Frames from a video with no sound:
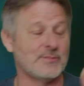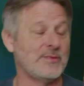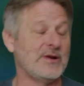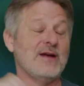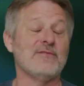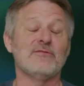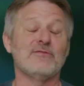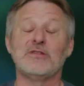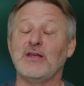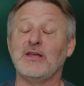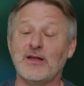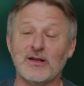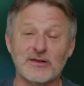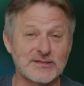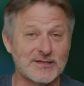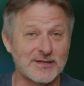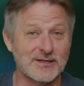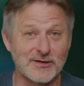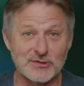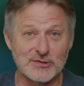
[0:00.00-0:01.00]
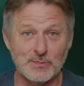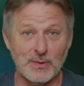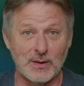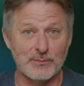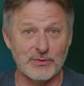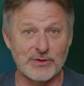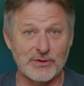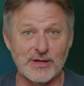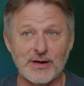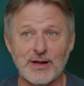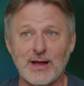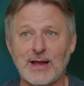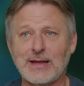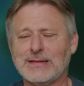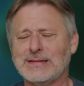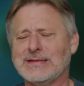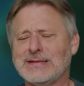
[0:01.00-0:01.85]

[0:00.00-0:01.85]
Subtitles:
and everything else that goes bump in the night.